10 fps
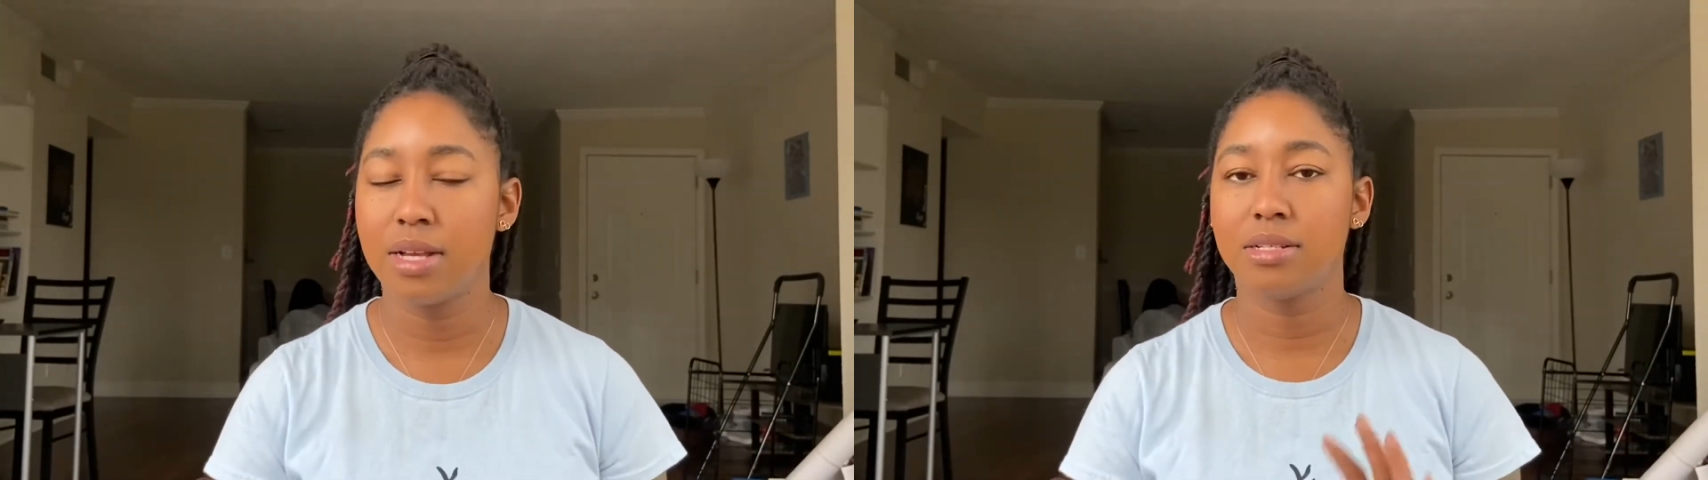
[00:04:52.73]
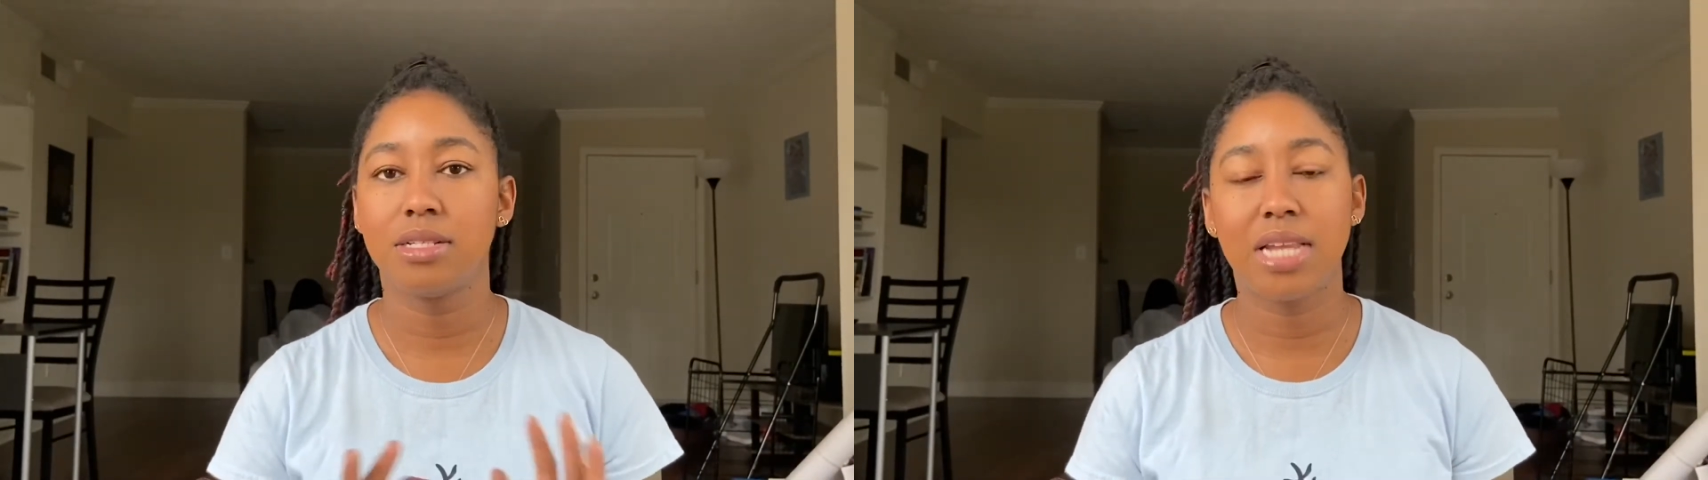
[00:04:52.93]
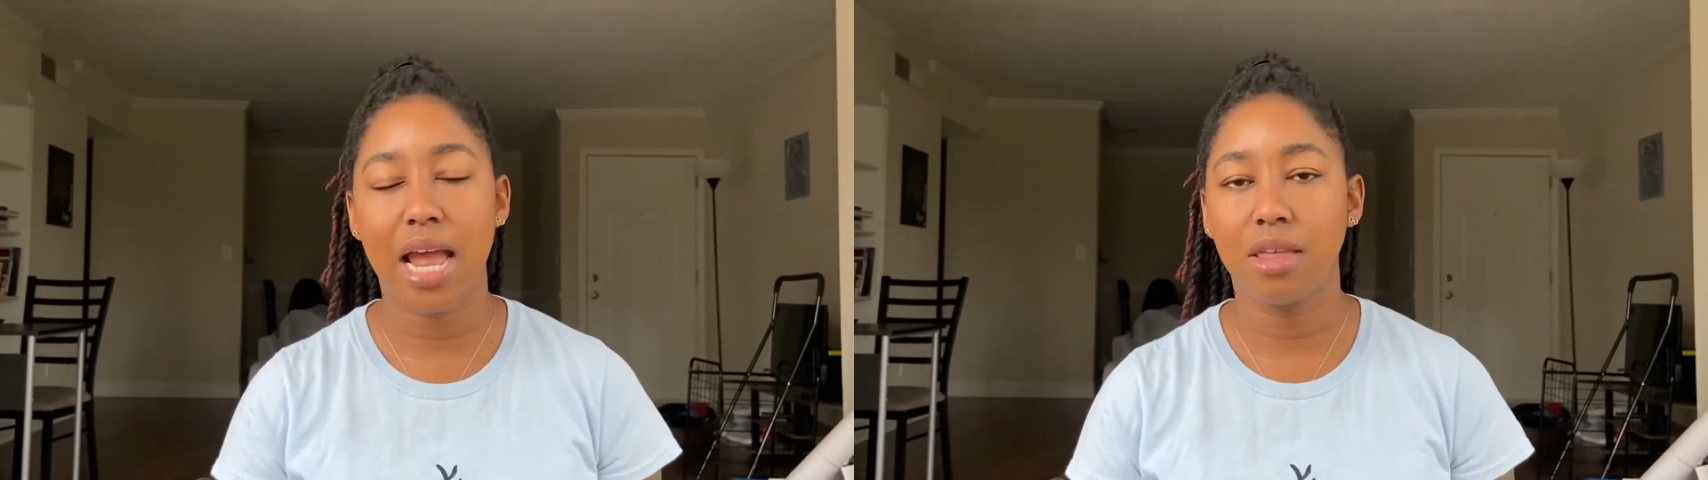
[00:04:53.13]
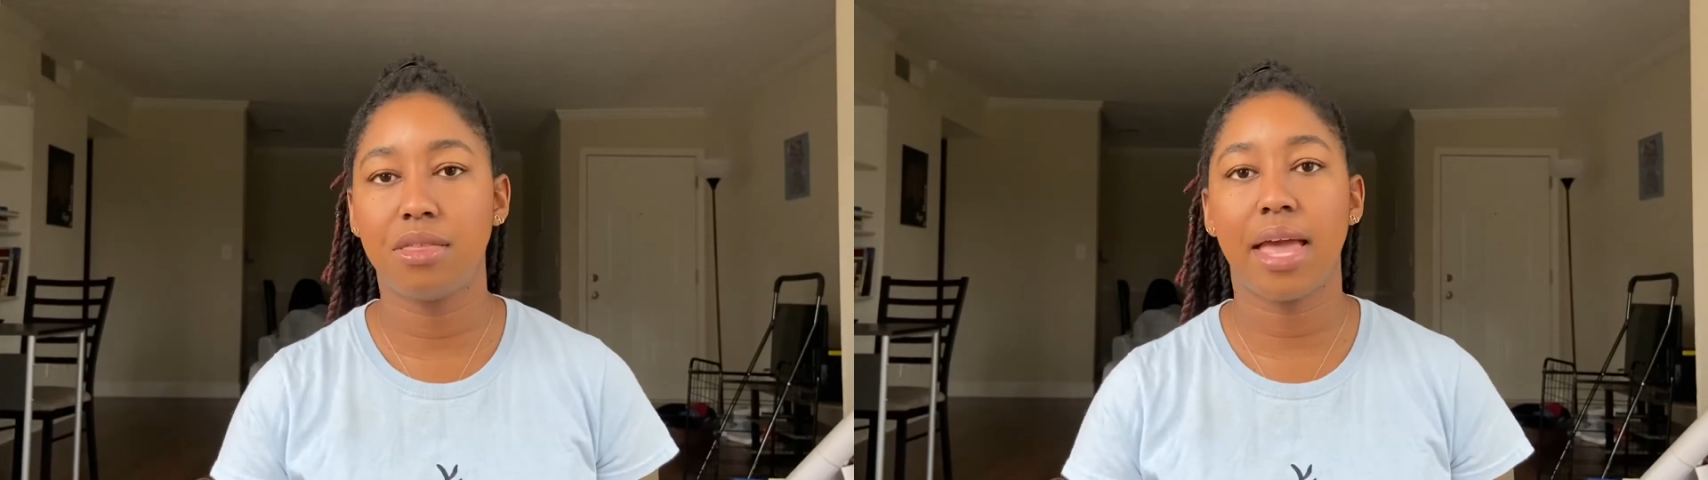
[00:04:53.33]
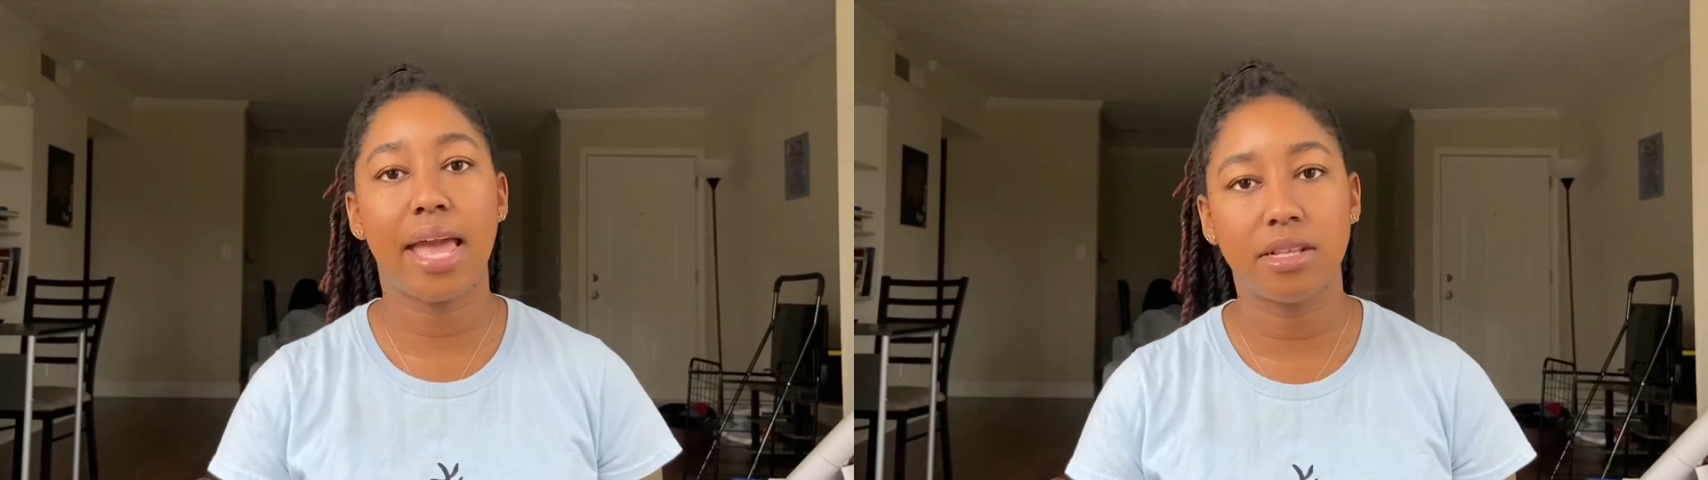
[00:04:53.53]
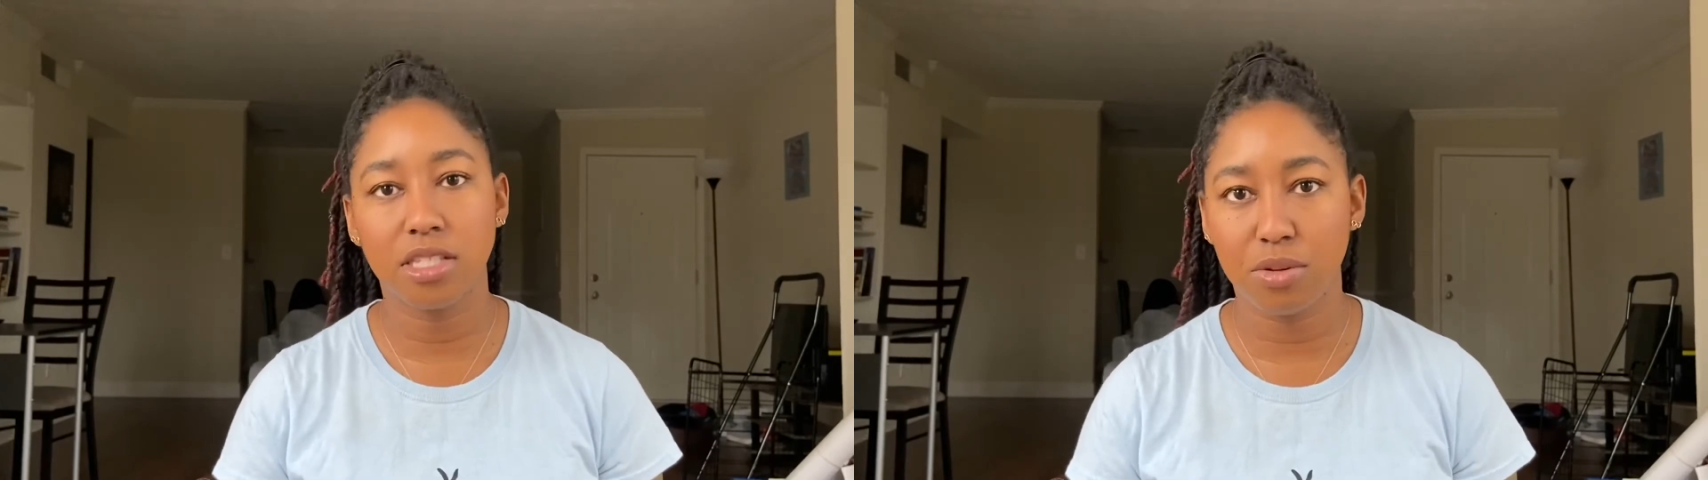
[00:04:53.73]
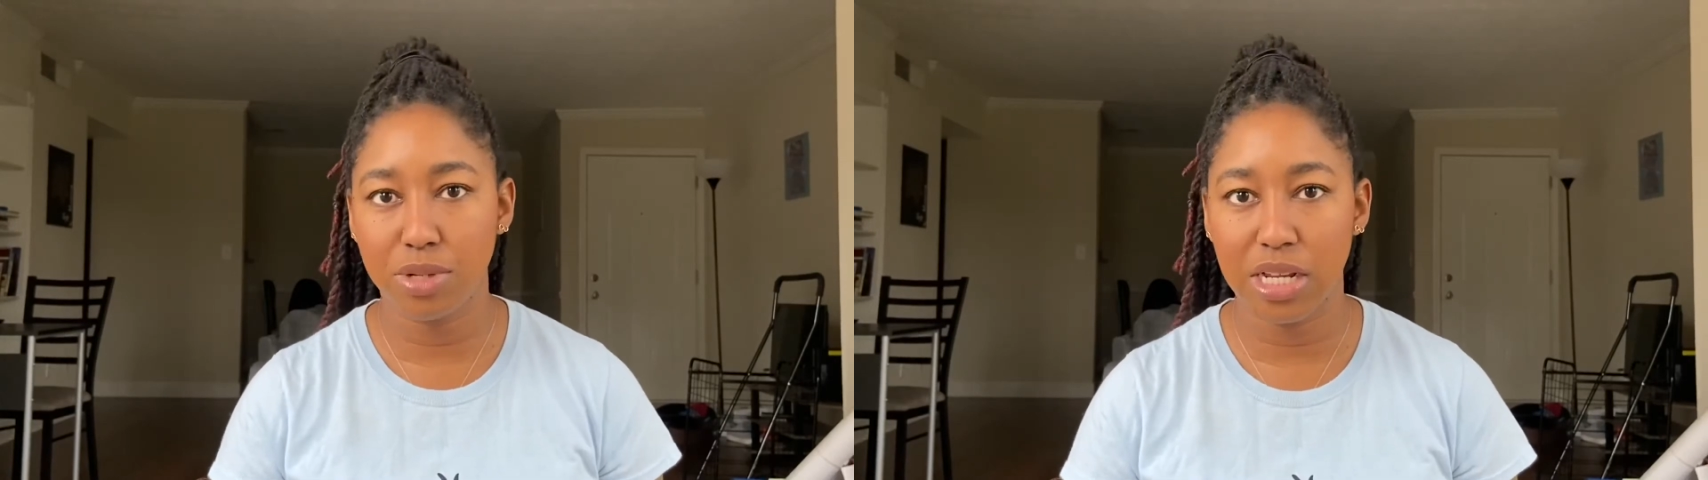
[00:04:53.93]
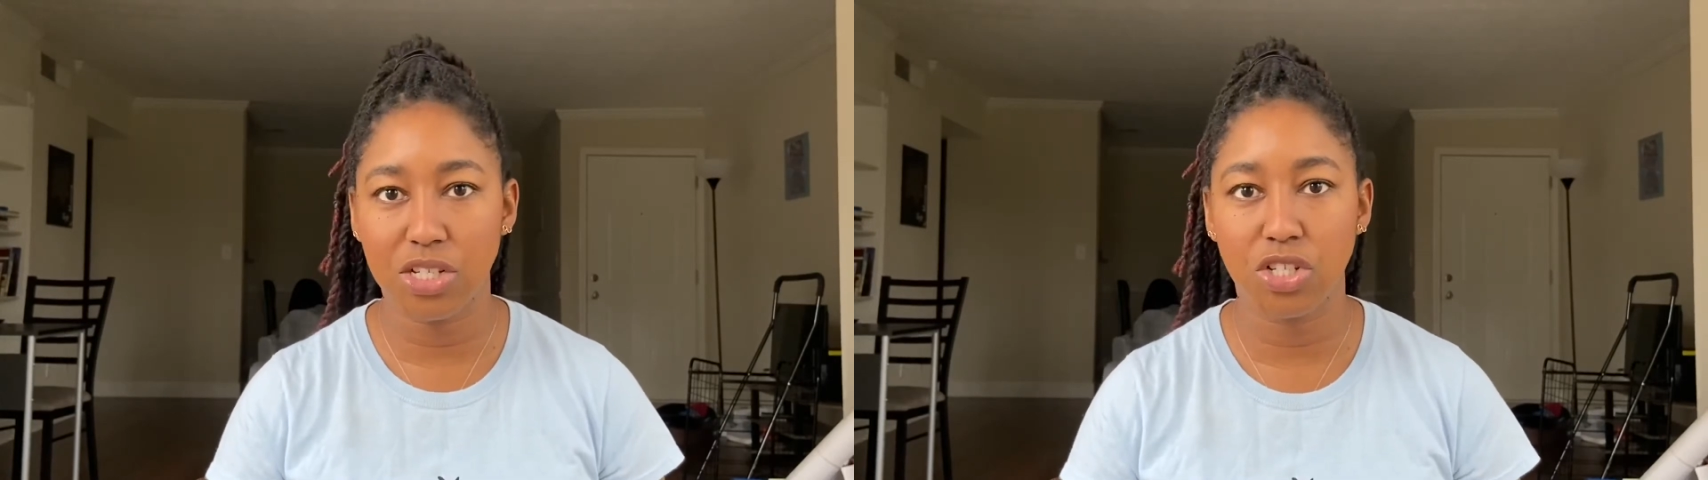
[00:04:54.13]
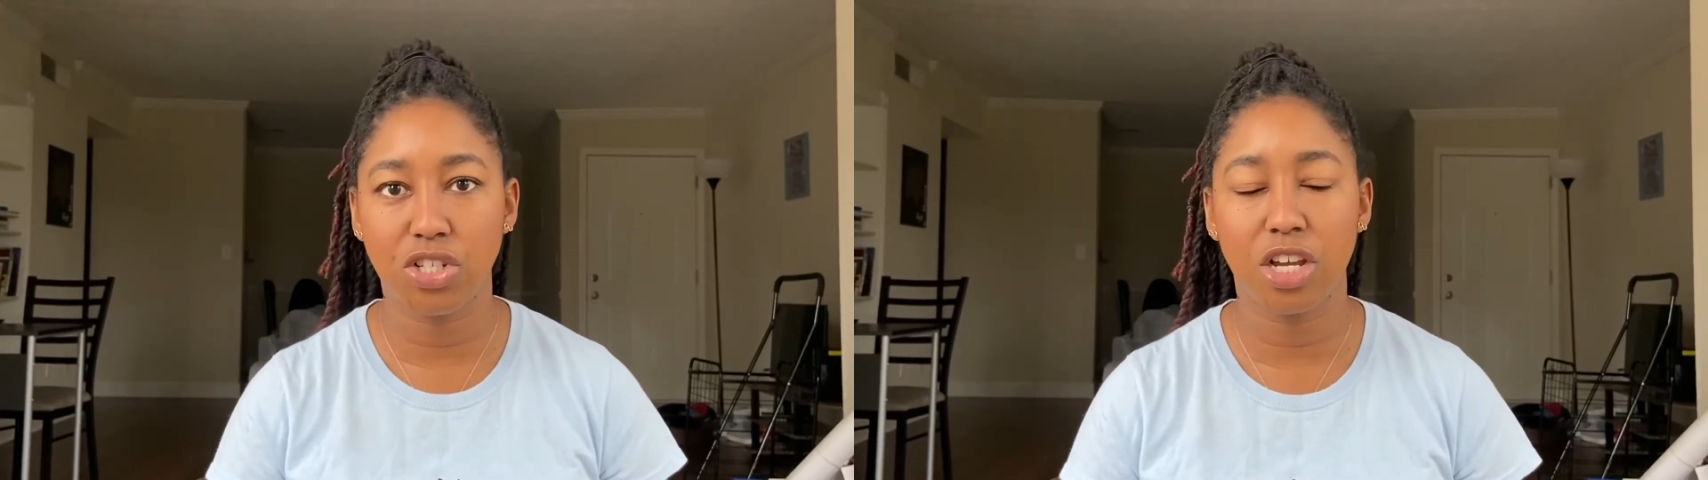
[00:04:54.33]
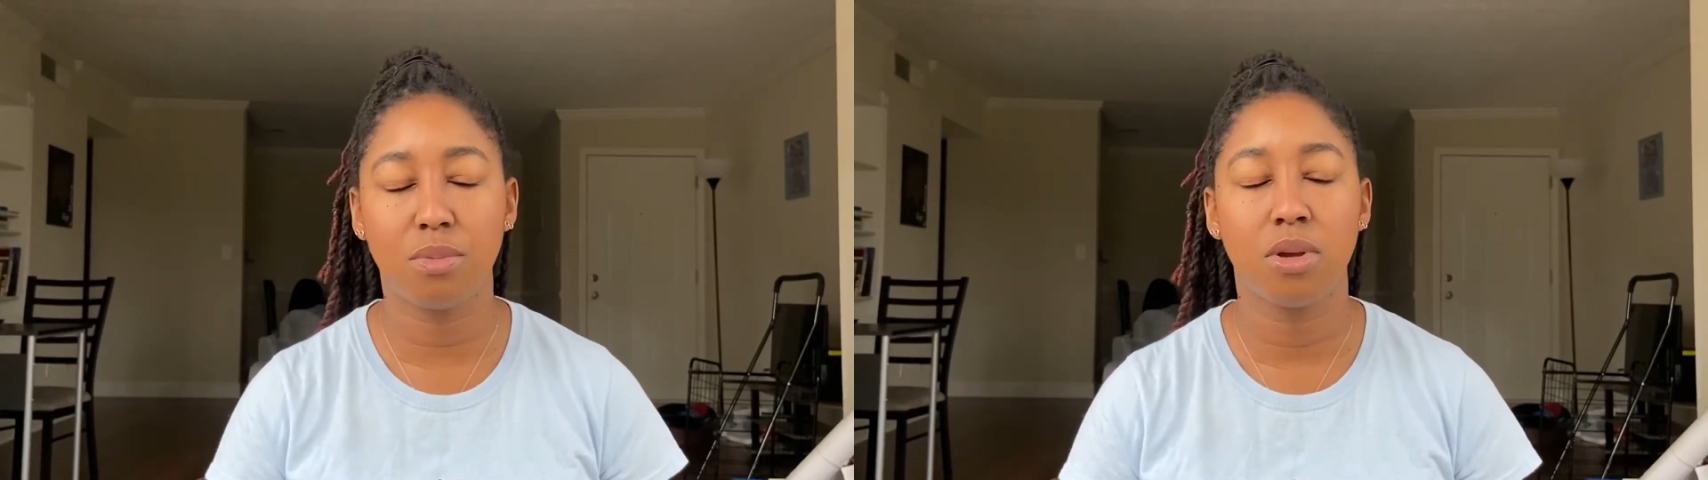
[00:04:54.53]
death ends a
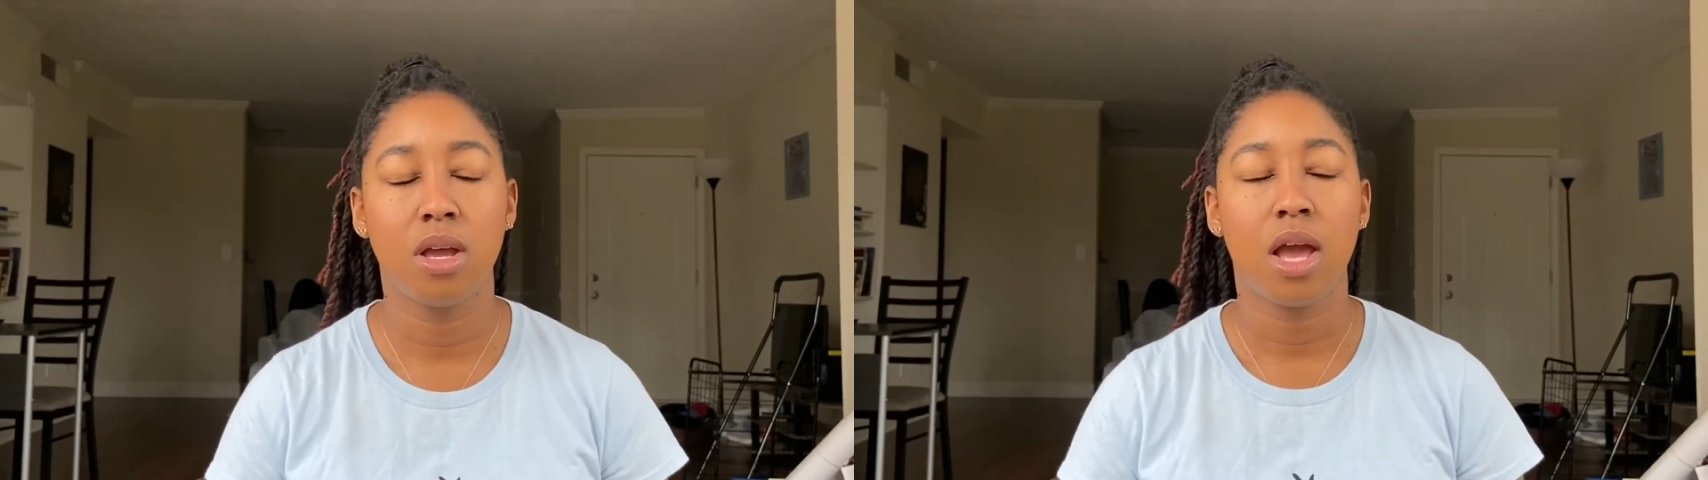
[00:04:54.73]
relationship.